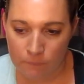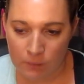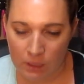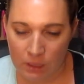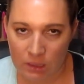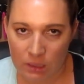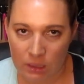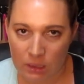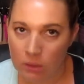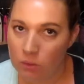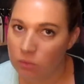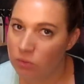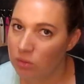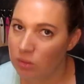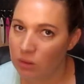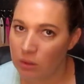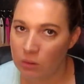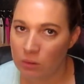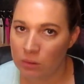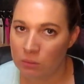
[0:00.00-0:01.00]
I think those are
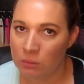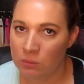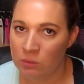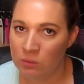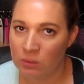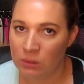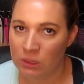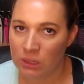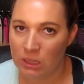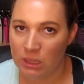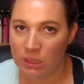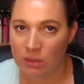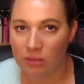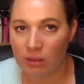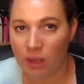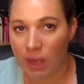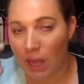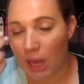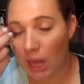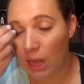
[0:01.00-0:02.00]
the only ones that the kids
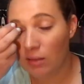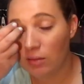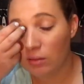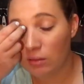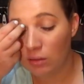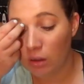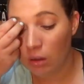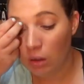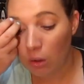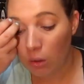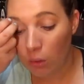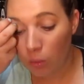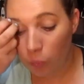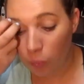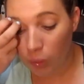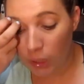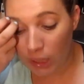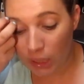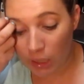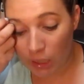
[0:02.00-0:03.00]
asked.
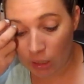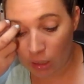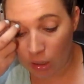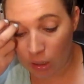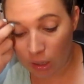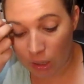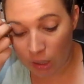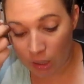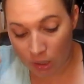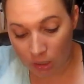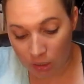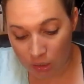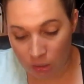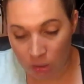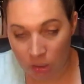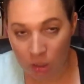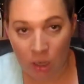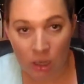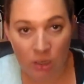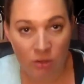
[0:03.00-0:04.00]
We are
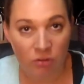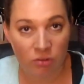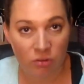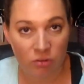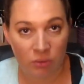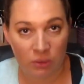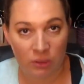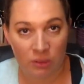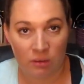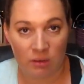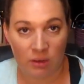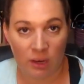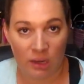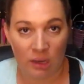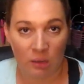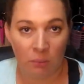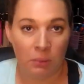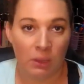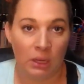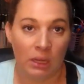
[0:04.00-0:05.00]
not doing the
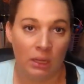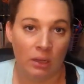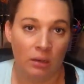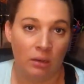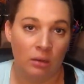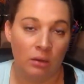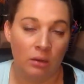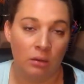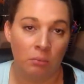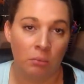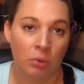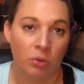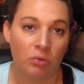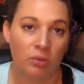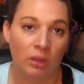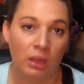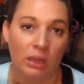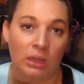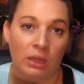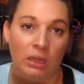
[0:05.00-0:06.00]
dining plan, most
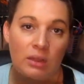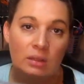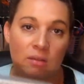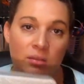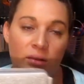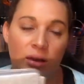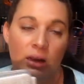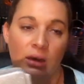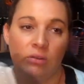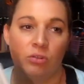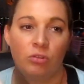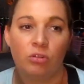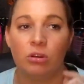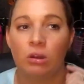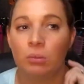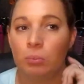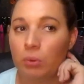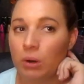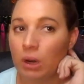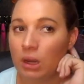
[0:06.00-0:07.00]
likely, this next
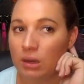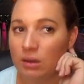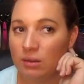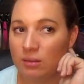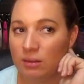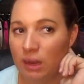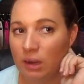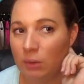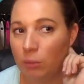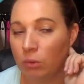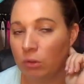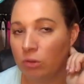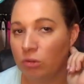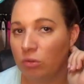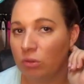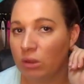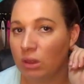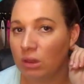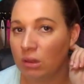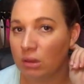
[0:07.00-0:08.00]
trip. We're undecided. We'll do
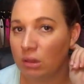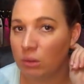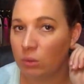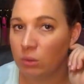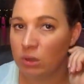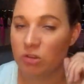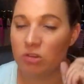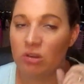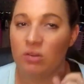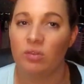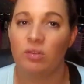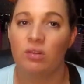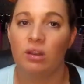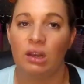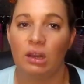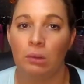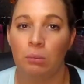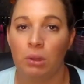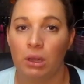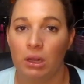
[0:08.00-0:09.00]
either the quick service
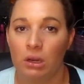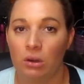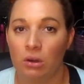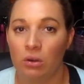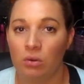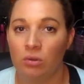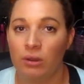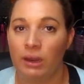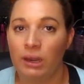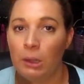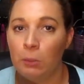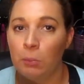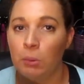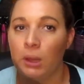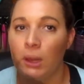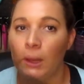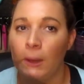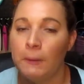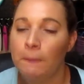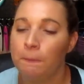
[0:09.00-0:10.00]
dining plan or no dining
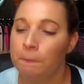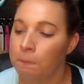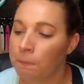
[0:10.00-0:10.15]
plan.